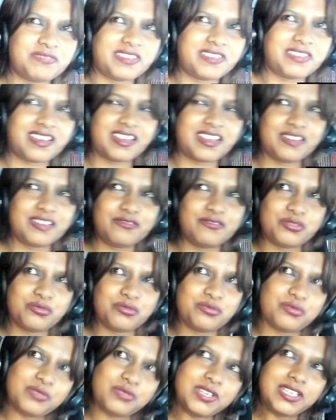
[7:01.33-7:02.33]
kind of too,
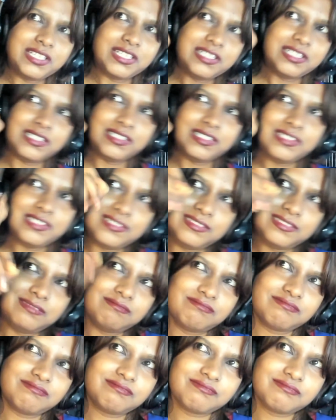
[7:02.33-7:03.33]

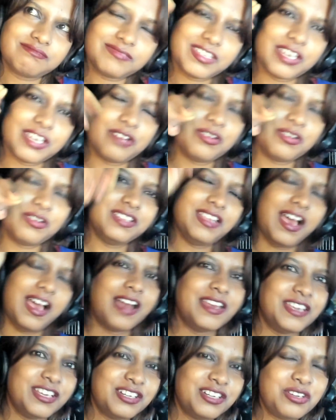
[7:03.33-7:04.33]
you know, in the
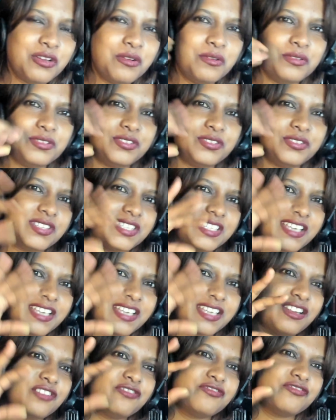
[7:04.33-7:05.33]
higher notes, it's
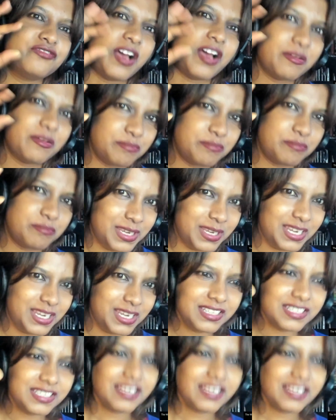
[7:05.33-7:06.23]
kind of upbeat.